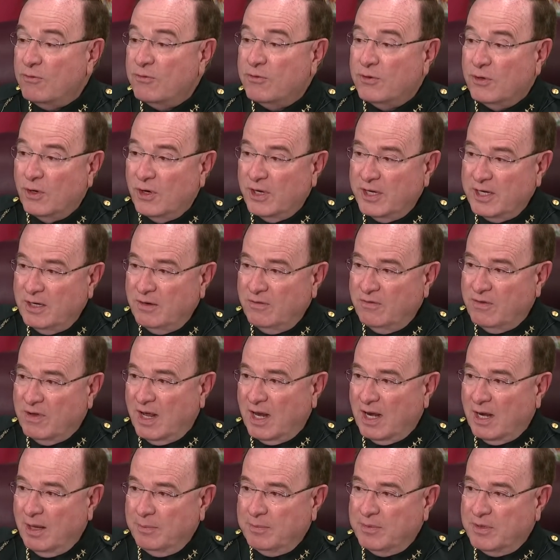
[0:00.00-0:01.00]
fully
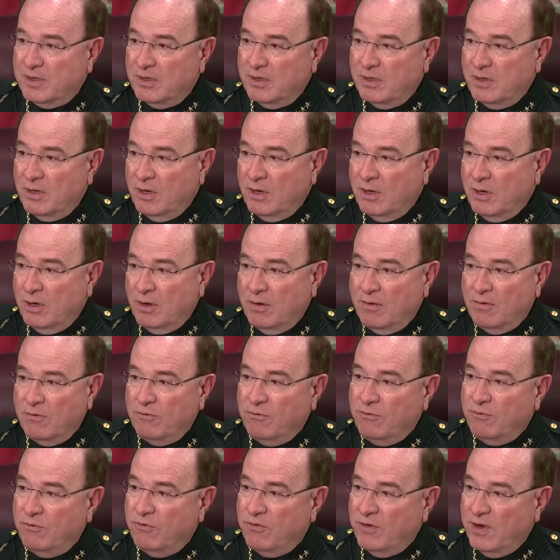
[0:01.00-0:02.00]
developed,
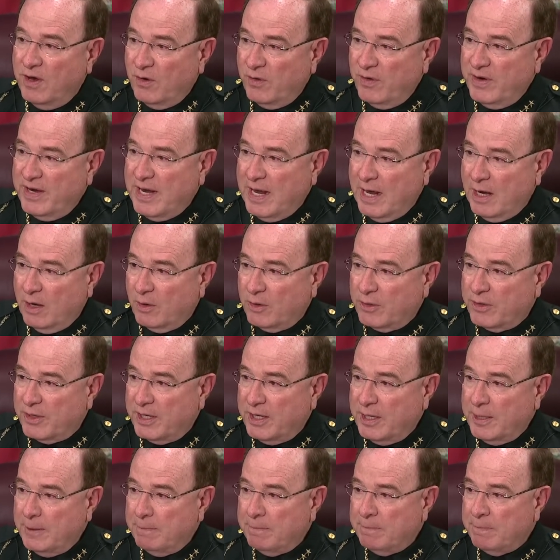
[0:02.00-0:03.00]
very
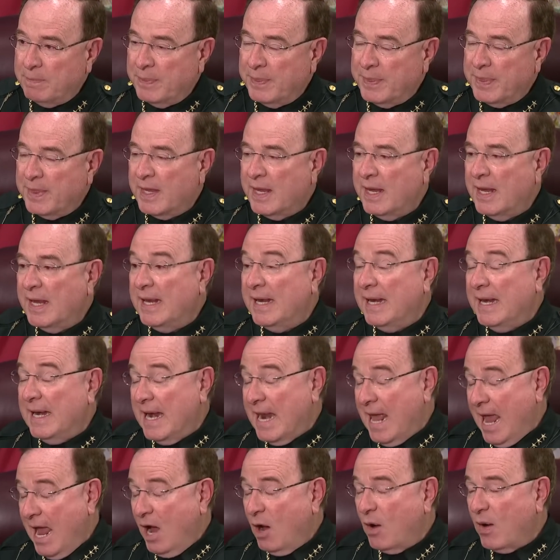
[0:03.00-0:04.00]
healthy,
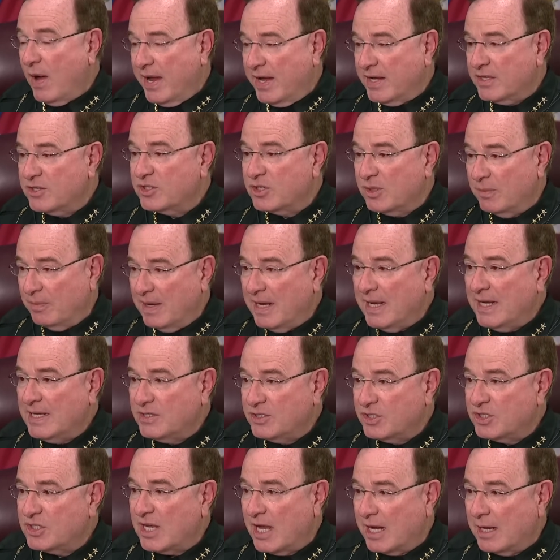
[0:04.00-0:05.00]
now has some
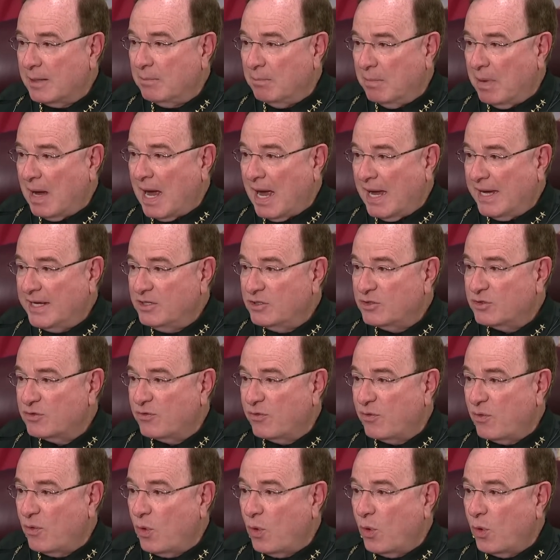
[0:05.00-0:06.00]
insect bites
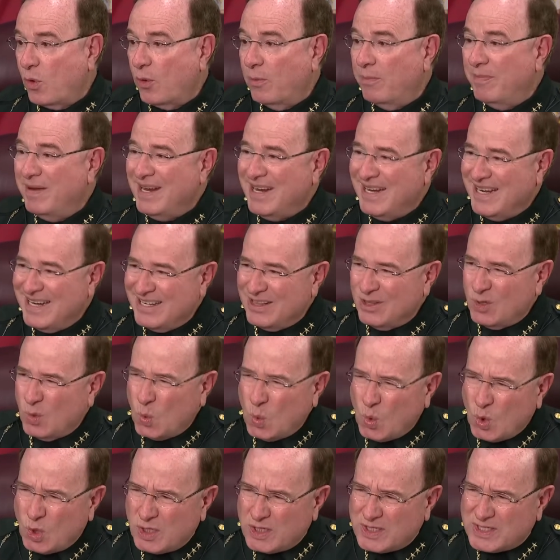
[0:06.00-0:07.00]
for being in the
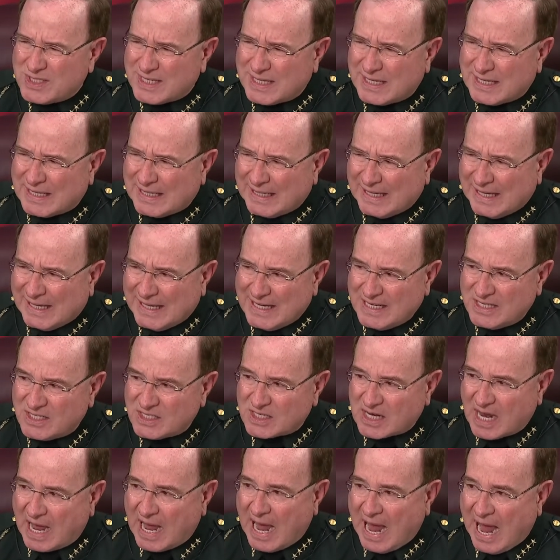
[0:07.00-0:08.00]
woods at
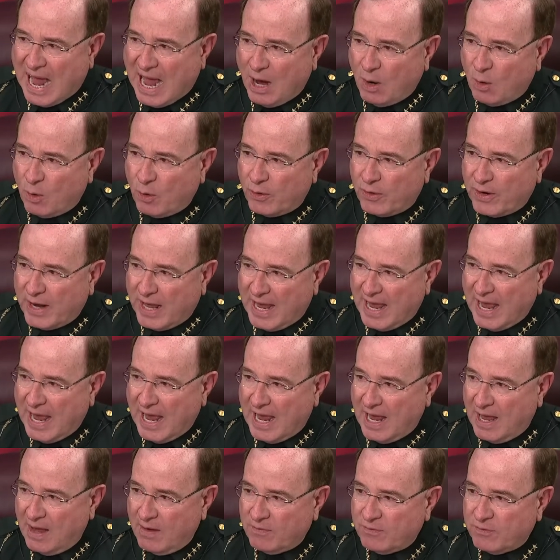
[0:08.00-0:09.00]
least an hour and a
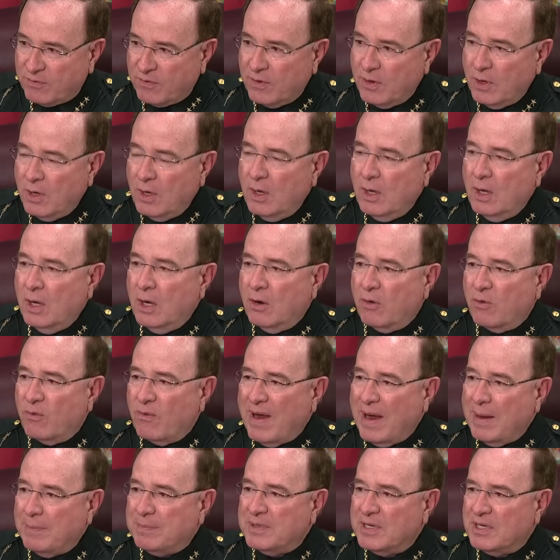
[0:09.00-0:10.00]
half,
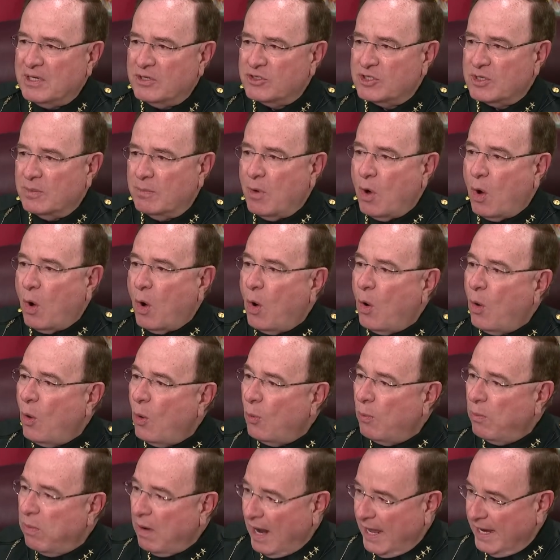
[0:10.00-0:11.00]
wrapped in some
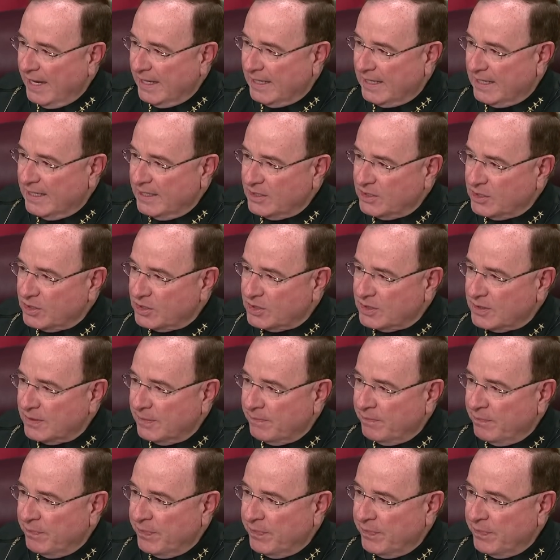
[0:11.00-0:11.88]
old blankets,